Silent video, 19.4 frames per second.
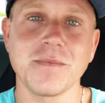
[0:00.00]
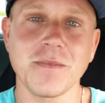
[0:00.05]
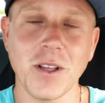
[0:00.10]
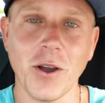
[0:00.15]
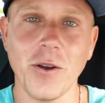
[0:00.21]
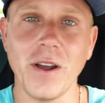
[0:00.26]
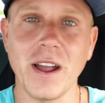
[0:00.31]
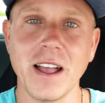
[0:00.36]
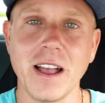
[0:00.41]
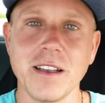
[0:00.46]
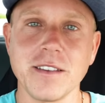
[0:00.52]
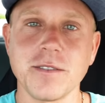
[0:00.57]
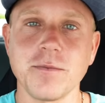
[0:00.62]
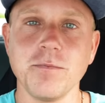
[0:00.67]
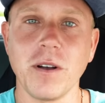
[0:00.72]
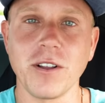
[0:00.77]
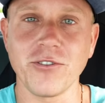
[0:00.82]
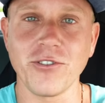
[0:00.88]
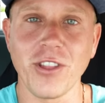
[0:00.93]
All right, guys,
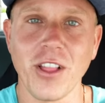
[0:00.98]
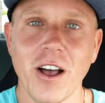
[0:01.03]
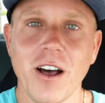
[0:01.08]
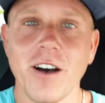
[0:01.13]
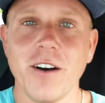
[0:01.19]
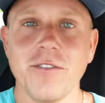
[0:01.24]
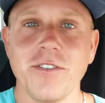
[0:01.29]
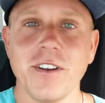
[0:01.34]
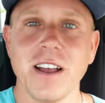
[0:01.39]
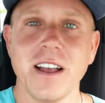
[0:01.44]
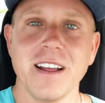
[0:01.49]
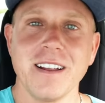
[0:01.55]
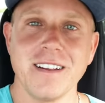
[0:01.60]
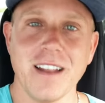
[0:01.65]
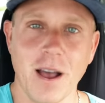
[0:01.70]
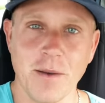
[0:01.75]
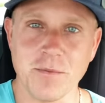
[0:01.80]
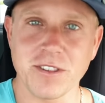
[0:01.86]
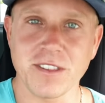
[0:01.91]
much love.
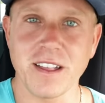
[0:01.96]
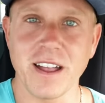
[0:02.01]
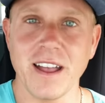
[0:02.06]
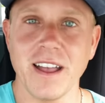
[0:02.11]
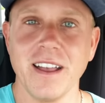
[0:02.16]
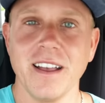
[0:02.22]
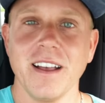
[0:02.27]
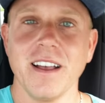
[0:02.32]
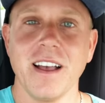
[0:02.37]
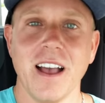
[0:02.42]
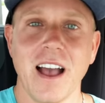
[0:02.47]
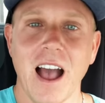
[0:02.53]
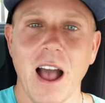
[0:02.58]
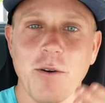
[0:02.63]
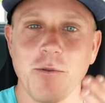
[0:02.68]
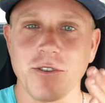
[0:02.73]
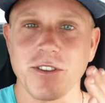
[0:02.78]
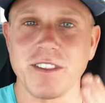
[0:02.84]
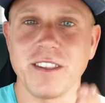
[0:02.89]
Namaste. I
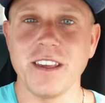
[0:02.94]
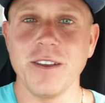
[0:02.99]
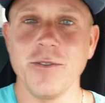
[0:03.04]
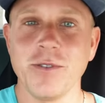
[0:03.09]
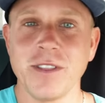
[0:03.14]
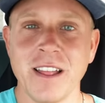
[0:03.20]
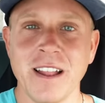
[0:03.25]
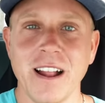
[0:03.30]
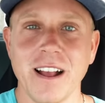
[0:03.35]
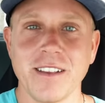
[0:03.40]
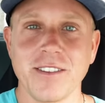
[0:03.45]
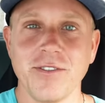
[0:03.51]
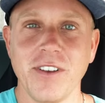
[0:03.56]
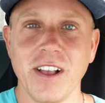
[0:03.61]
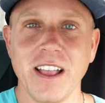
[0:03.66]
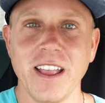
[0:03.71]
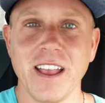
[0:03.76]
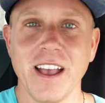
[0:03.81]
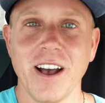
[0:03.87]
will see you in the next
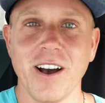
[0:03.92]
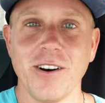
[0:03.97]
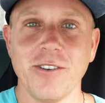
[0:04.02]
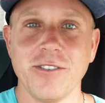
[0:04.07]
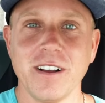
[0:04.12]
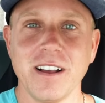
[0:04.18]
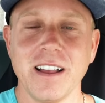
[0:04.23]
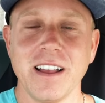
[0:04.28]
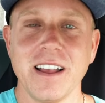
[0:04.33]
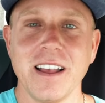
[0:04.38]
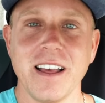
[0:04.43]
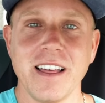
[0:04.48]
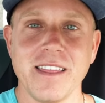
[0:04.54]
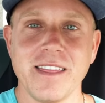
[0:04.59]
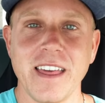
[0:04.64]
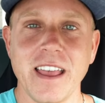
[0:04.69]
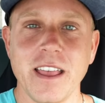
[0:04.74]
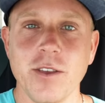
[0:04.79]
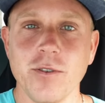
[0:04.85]
video.
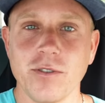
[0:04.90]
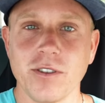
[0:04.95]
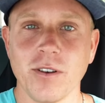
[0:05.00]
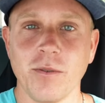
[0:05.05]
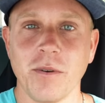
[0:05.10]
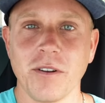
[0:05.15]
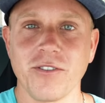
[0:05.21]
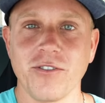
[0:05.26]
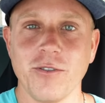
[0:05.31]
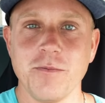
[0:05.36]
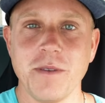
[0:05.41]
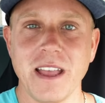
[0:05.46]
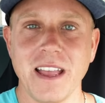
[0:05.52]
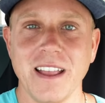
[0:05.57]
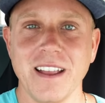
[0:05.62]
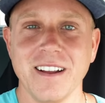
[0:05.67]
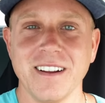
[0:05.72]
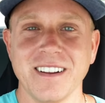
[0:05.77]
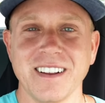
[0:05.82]
Thank you so much for being
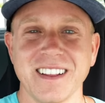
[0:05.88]
here.